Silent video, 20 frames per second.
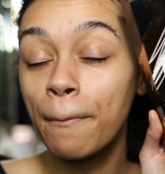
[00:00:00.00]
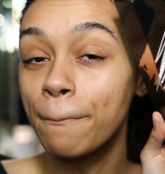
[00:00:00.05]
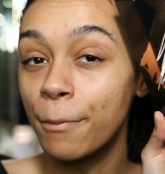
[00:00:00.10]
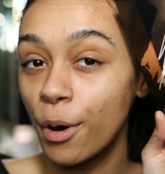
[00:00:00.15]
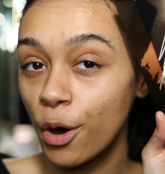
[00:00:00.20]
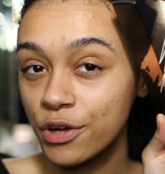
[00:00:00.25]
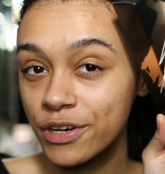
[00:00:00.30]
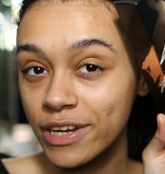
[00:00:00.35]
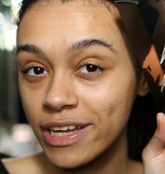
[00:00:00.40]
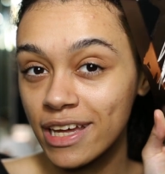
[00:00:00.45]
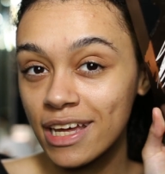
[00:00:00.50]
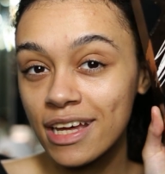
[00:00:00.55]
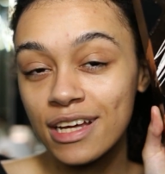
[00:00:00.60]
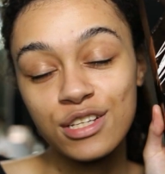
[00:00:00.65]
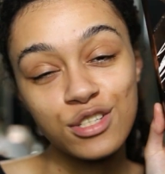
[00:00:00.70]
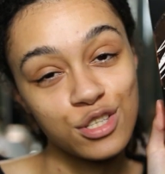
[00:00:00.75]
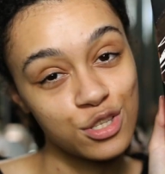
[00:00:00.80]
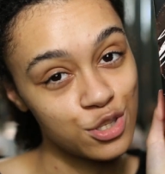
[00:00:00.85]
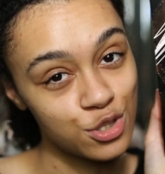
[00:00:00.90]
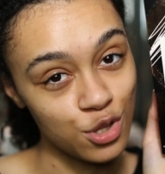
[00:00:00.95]
body
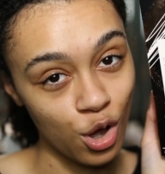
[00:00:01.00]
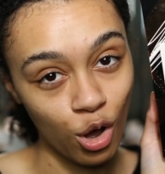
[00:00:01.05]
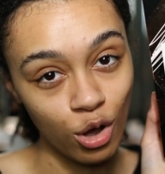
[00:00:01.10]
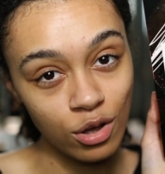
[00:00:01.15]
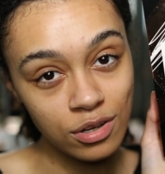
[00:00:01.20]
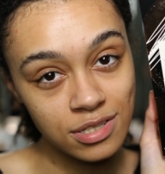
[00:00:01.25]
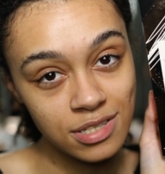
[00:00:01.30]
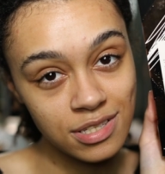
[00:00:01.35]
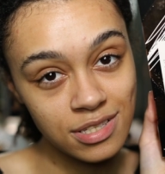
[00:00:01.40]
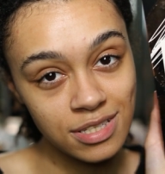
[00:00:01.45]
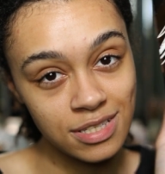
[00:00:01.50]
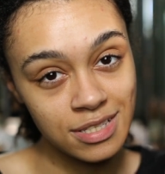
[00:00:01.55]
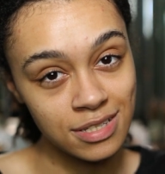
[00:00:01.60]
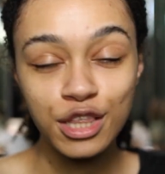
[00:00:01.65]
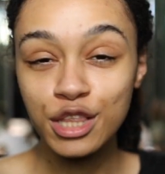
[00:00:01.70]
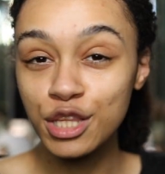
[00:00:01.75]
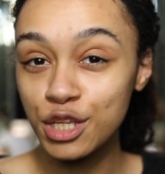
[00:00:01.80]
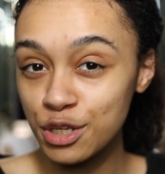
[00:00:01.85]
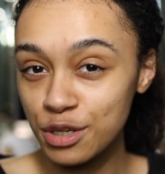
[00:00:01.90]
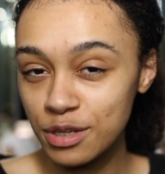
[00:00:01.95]
sauce
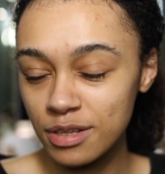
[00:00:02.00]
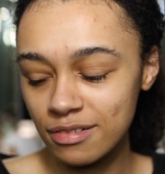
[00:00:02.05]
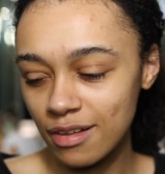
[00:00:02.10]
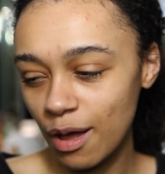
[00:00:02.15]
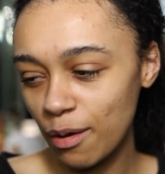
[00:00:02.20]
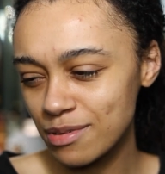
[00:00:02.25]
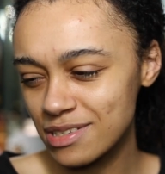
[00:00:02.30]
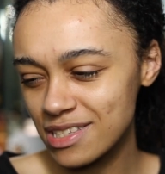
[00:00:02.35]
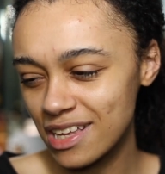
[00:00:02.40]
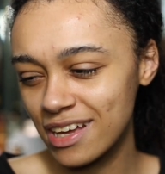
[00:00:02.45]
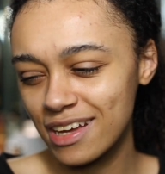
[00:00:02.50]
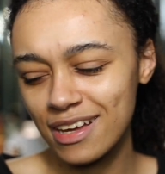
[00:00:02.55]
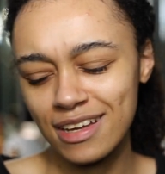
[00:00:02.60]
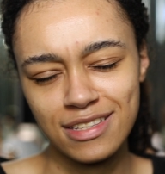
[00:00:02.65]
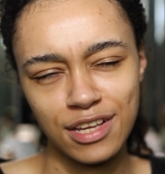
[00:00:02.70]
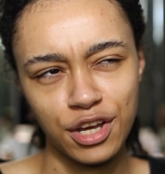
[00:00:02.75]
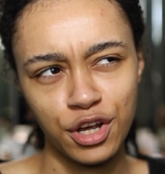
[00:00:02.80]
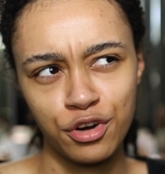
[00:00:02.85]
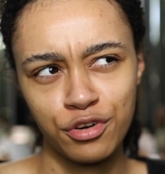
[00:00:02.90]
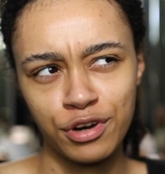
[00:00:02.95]
I was like
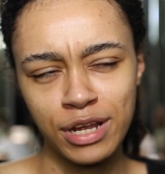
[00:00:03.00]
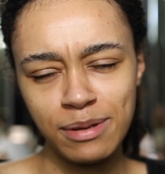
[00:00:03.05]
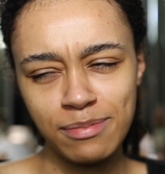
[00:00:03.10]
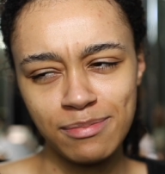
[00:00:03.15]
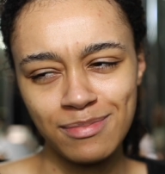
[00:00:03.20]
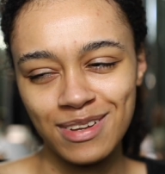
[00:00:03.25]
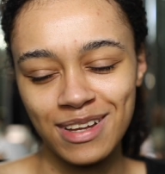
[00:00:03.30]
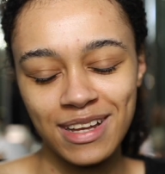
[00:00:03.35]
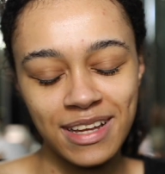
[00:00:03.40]
is it a cream